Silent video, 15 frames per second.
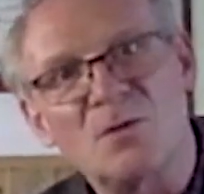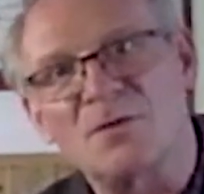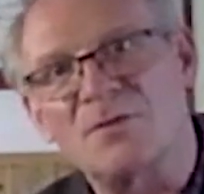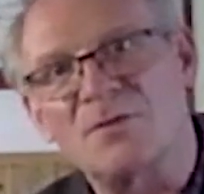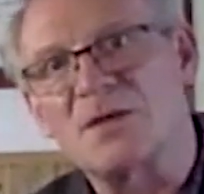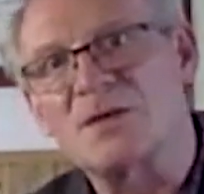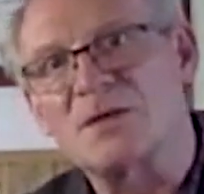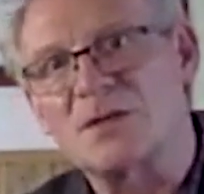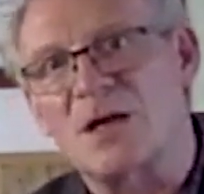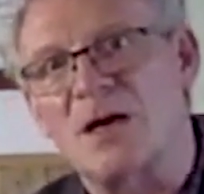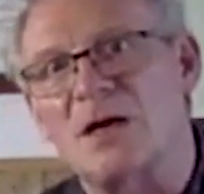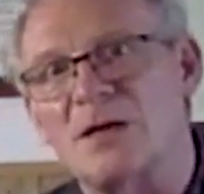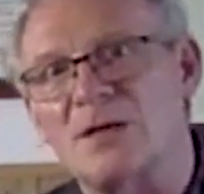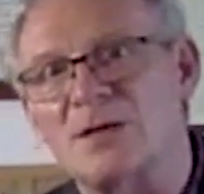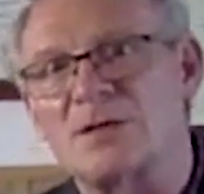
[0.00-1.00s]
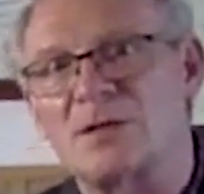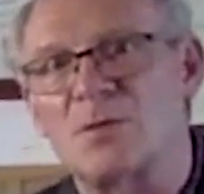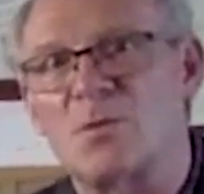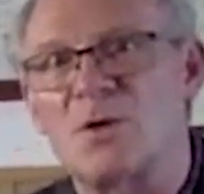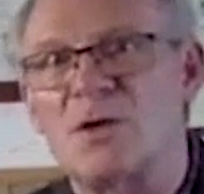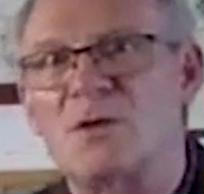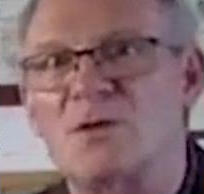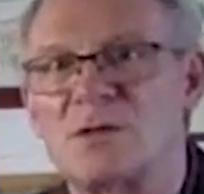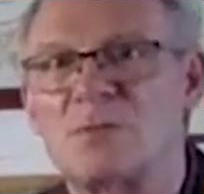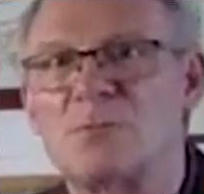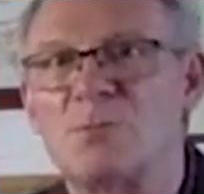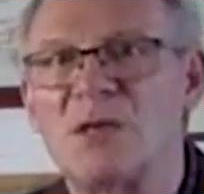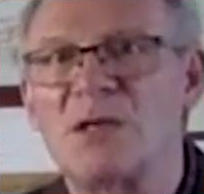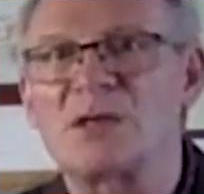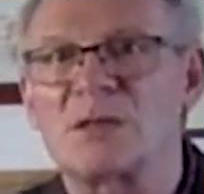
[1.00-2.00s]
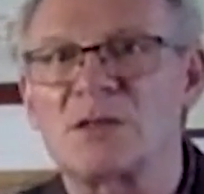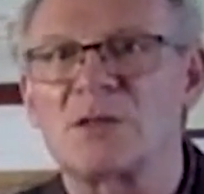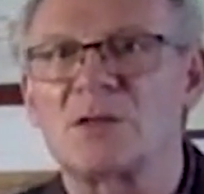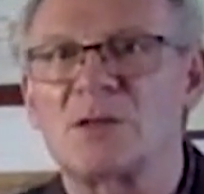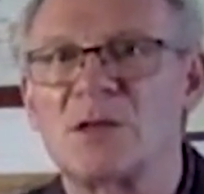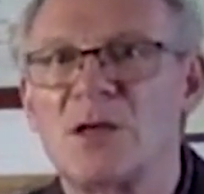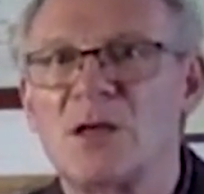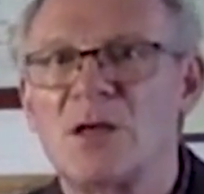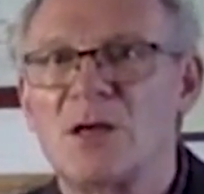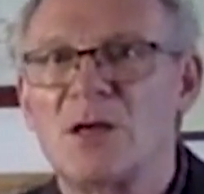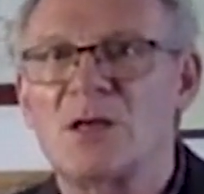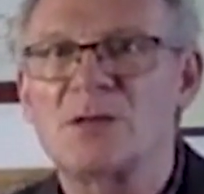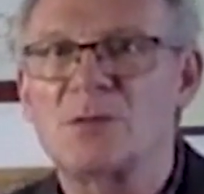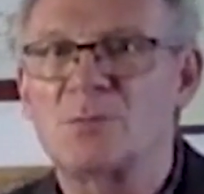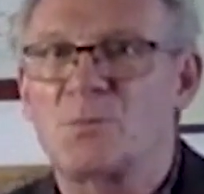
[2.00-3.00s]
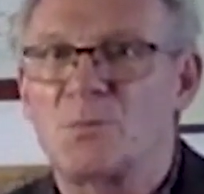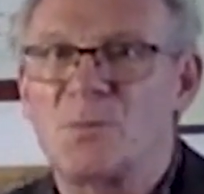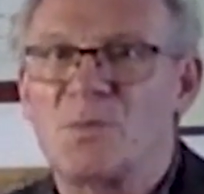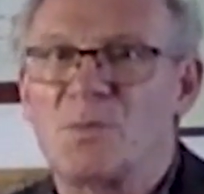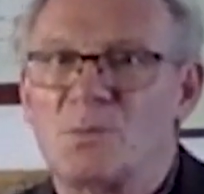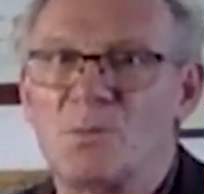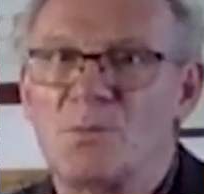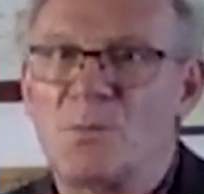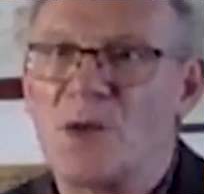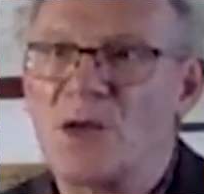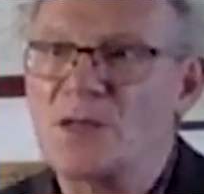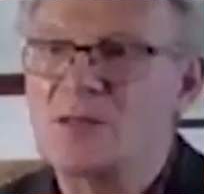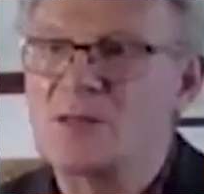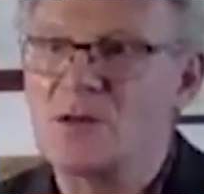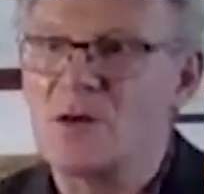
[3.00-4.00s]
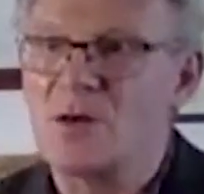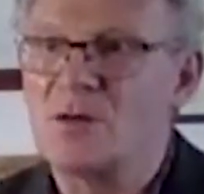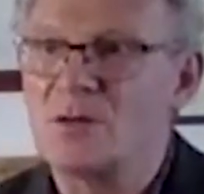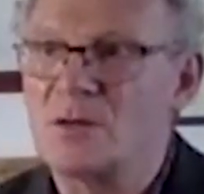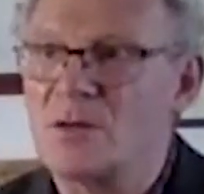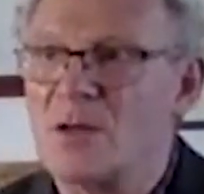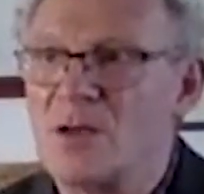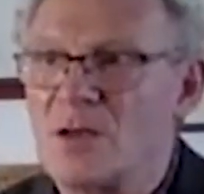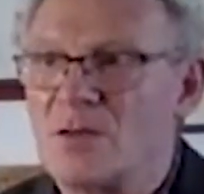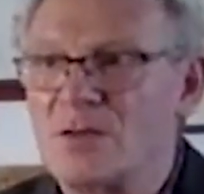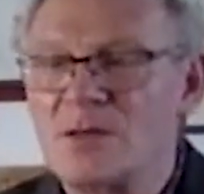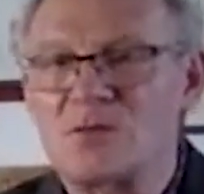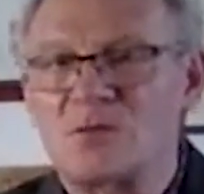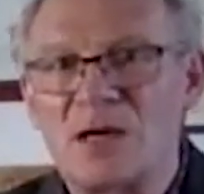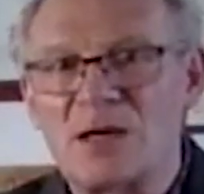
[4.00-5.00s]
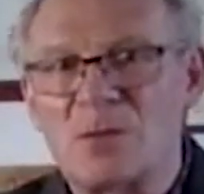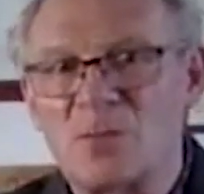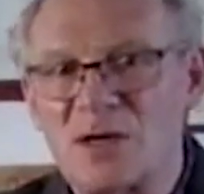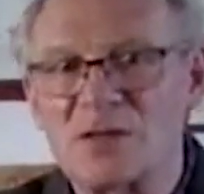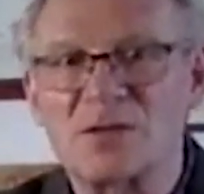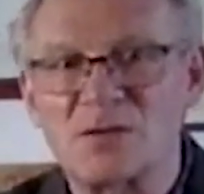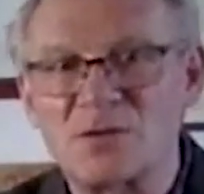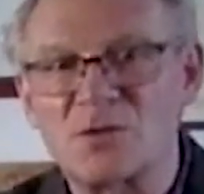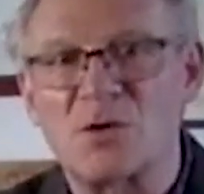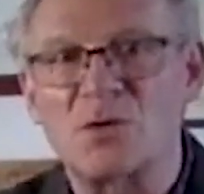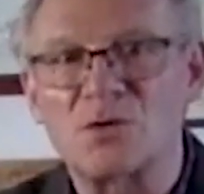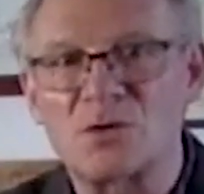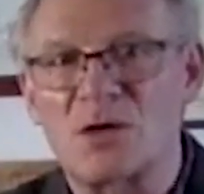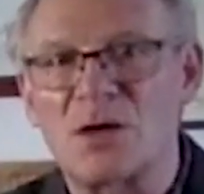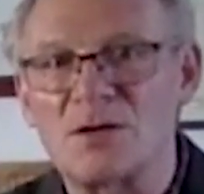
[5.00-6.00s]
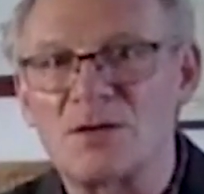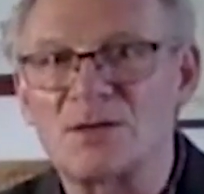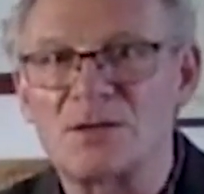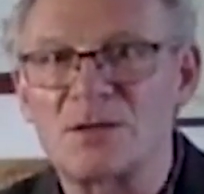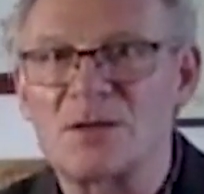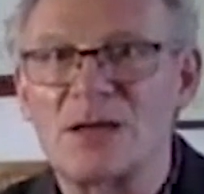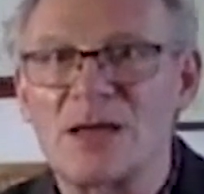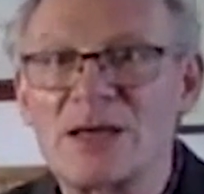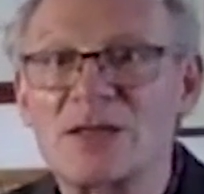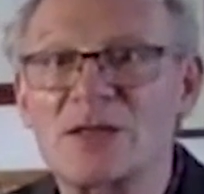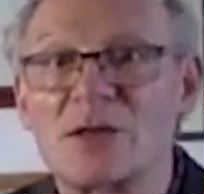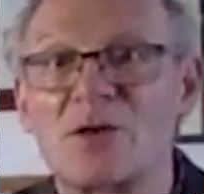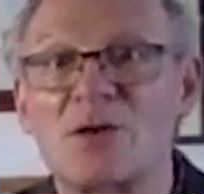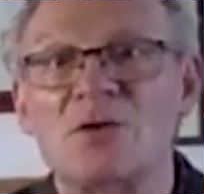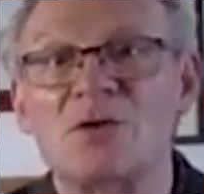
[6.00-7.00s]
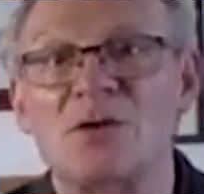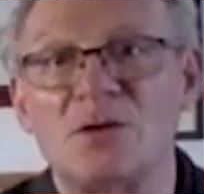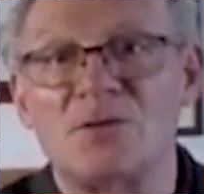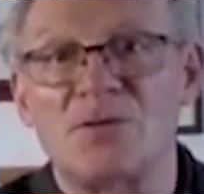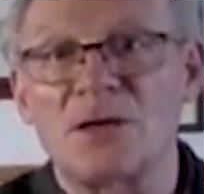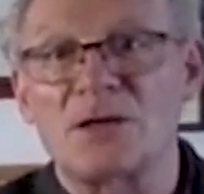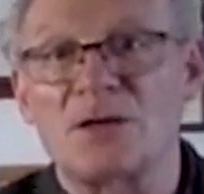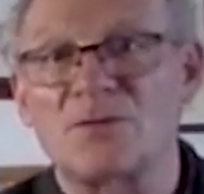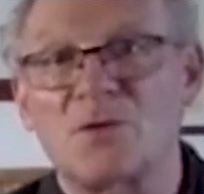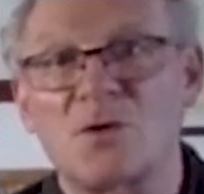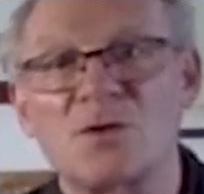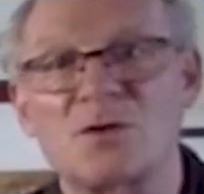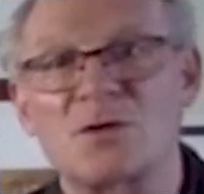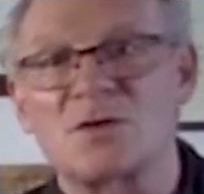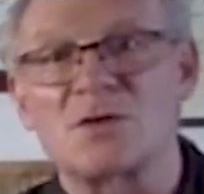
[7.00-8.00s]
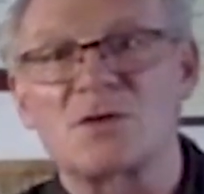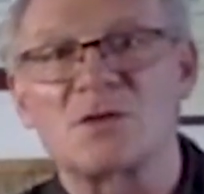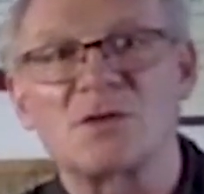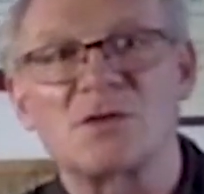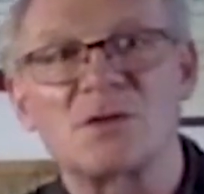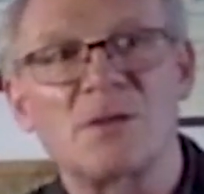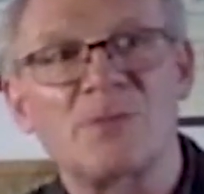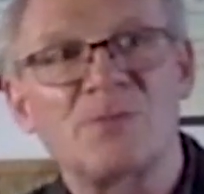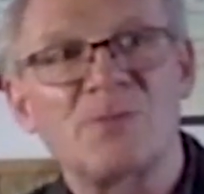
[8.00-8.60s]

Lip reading: all of the science that we use in medicine is based on these randomized controlled trials that exclude the effect of consciousness.